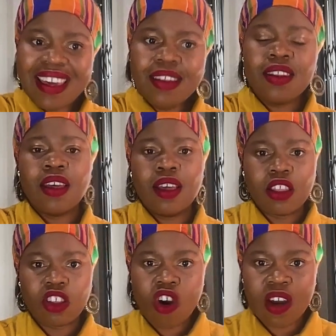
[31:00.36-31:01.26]
in
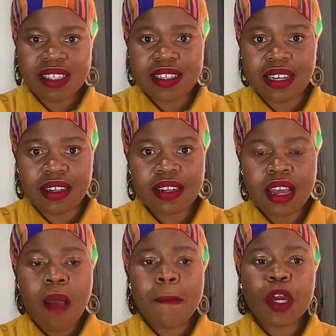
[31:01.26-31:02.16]
the continent.
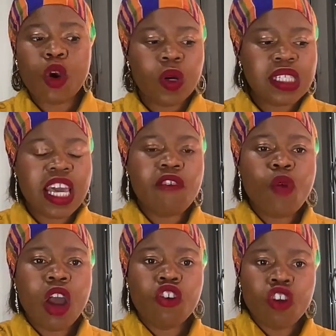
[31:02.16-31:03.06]
Because if
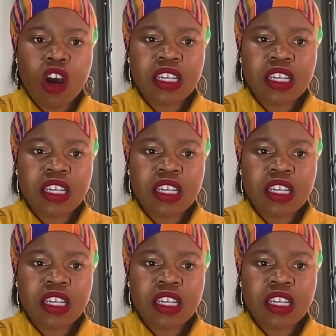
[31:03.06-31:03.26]
we are not